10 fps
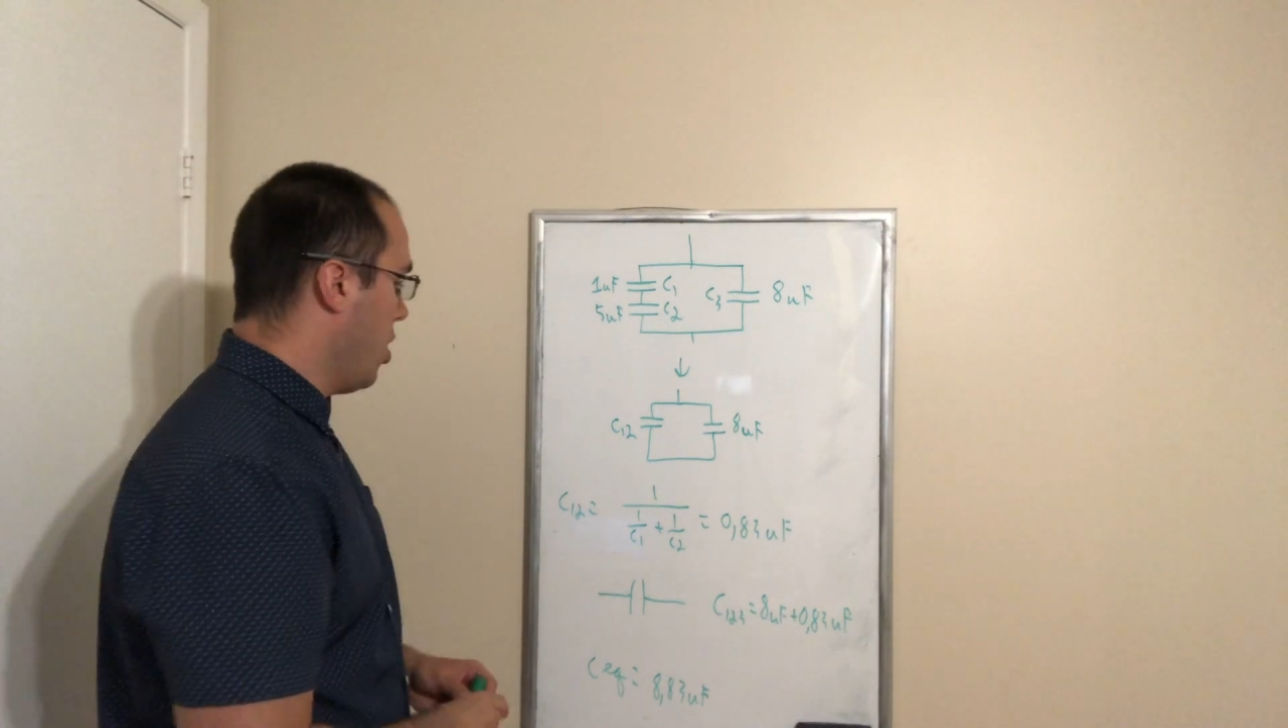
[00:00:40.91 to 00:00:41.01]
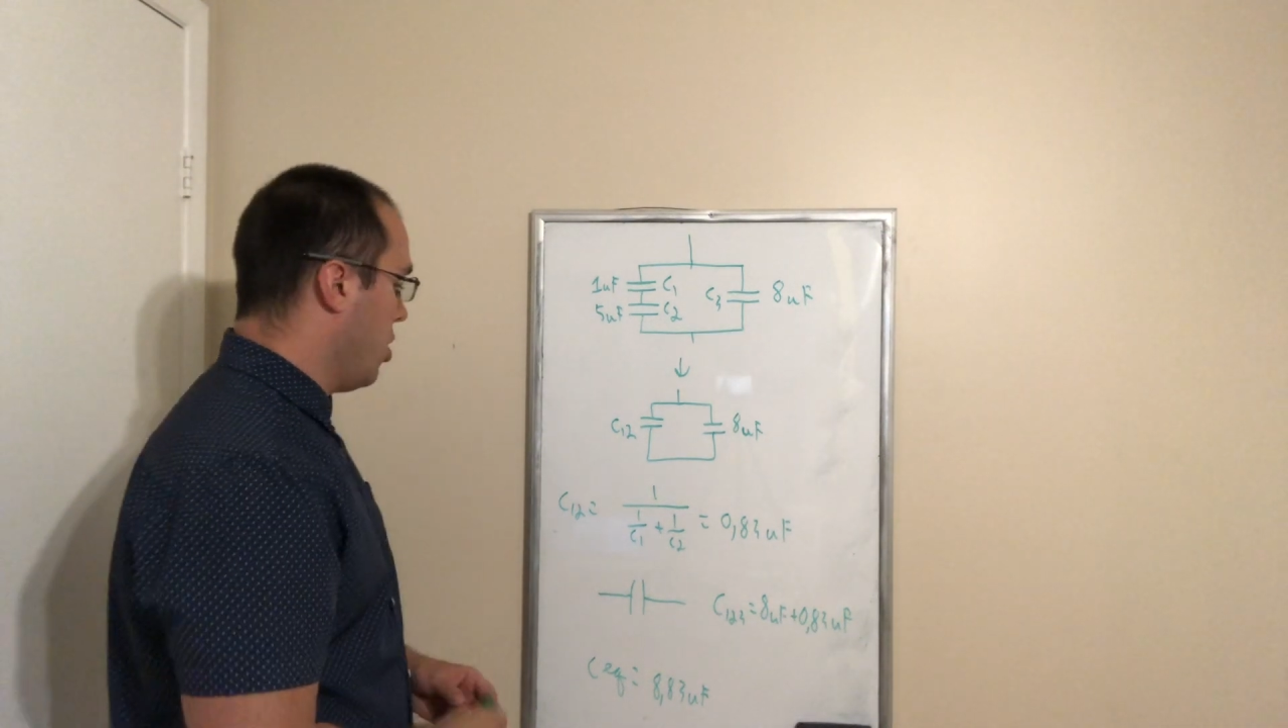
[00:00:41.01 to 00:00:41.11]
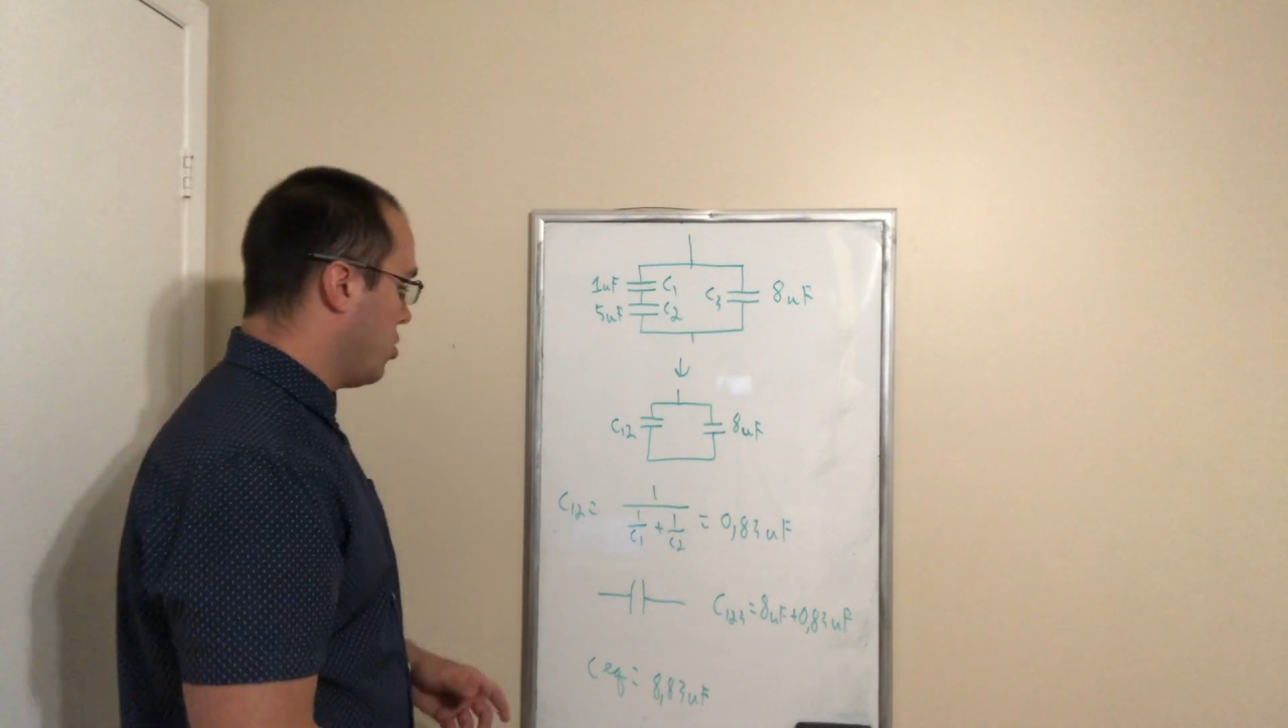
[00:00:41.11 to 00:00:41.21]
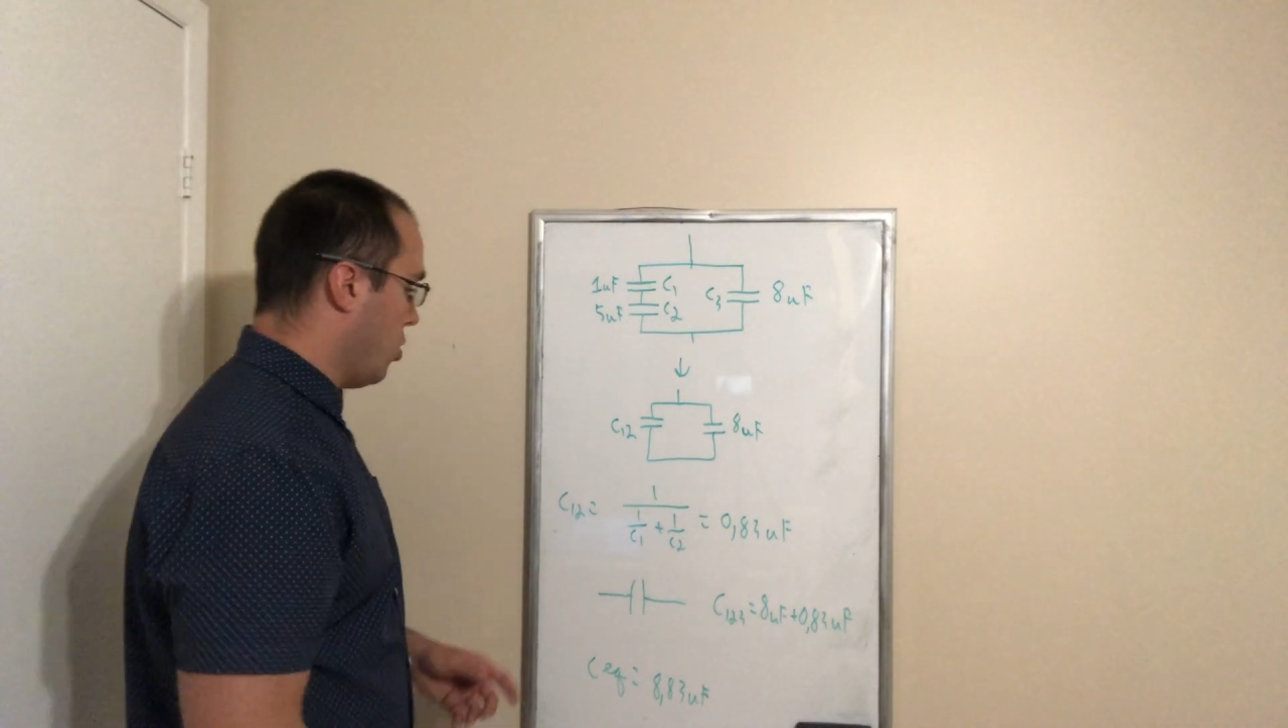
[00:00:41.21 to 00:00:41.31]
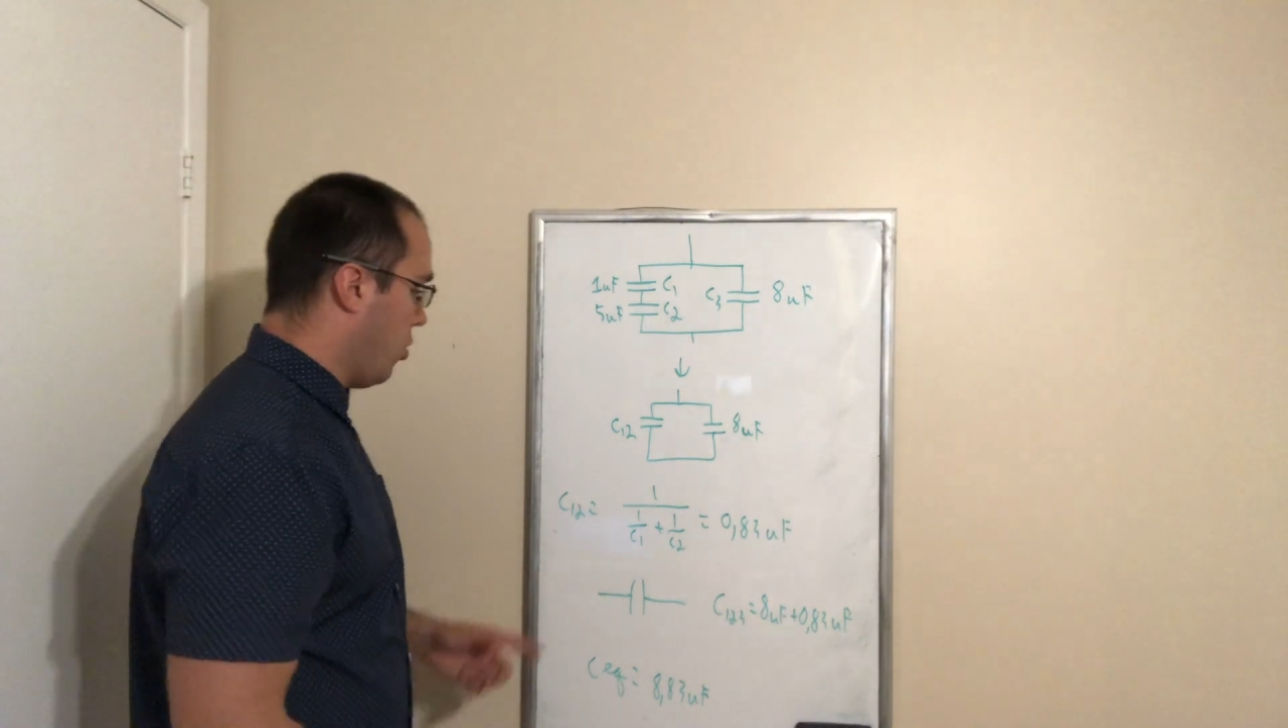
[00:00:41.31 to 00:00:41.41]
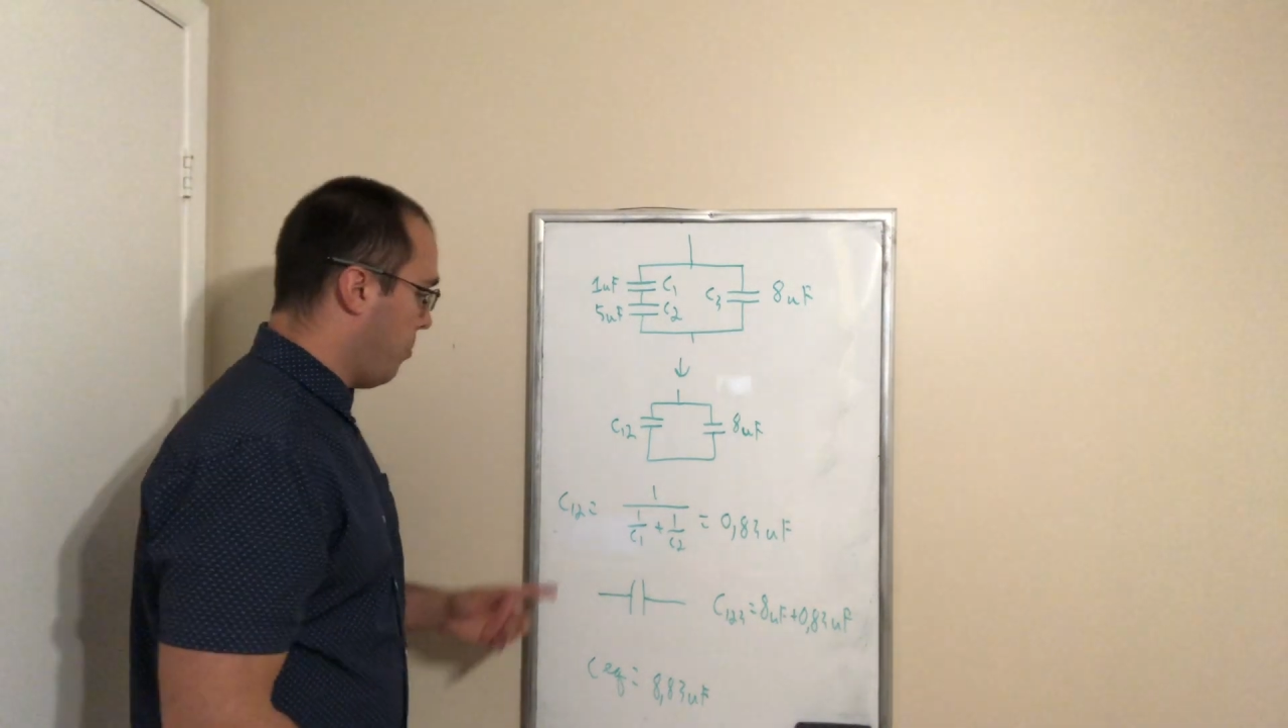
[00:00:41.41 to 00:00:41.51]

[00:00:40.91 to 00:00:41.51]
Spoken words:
So